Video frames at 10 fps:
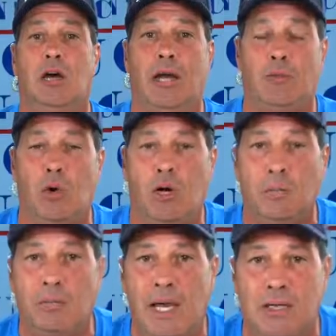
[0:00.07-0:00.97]
All right,
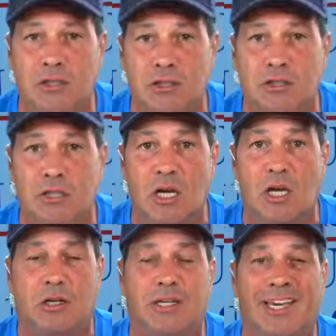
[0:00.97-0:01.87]
welcome back. Just
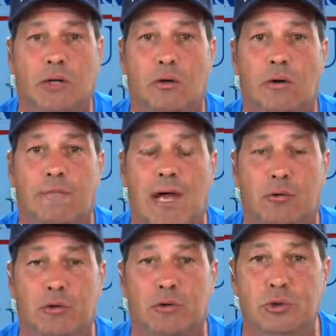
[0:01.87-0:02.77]
uh, kicking off
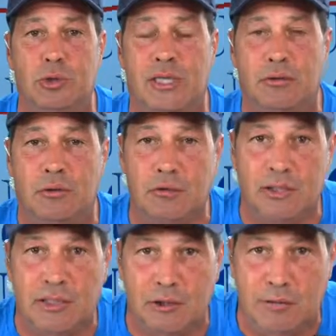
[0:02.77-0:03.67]
hour two here in the
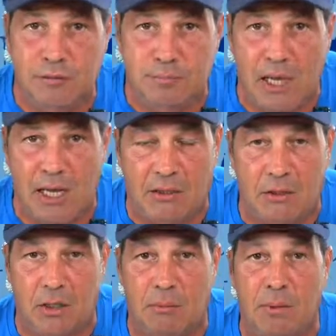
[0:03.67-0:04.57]
leadoff
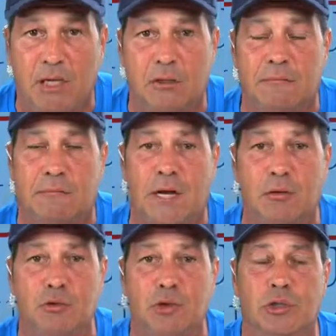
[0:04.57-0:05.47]
spot. Uh, my good
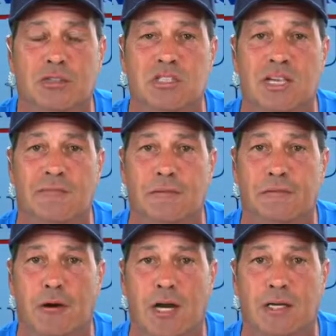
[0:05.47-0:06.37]
friend who joins us every
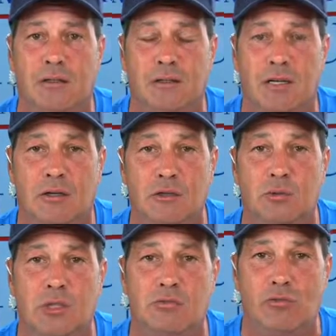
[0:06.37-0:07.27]
Friday to tell
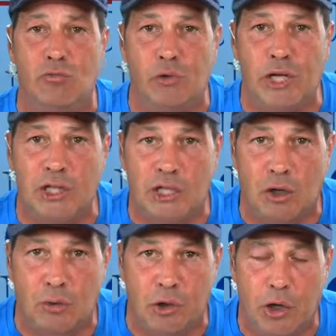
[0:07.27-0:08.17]
us what's really
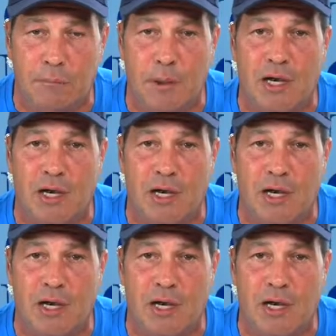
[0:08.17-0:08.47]
going on.